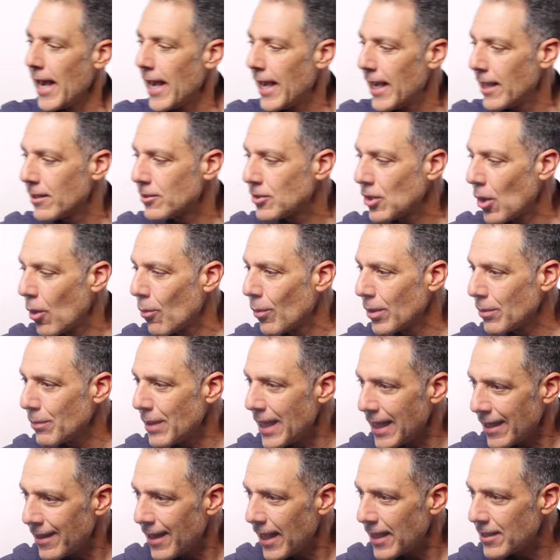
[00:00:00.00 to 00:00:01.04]
And so when we
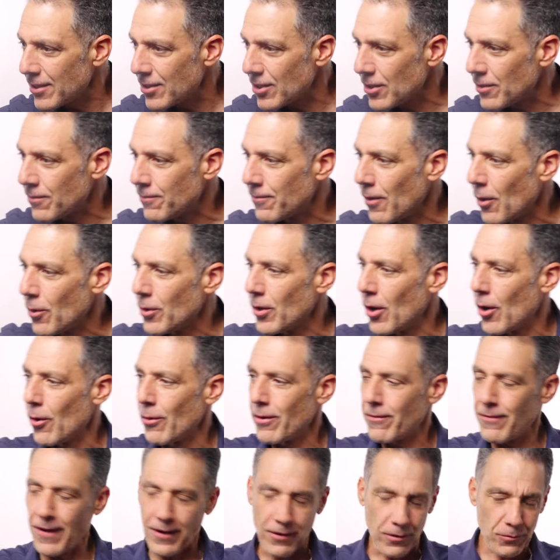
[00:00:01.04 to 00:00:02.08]
analyzed this photo, we
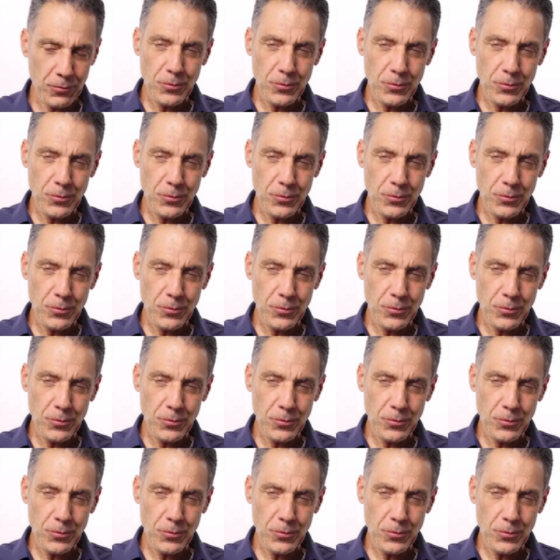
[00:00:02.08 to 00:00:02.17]
found a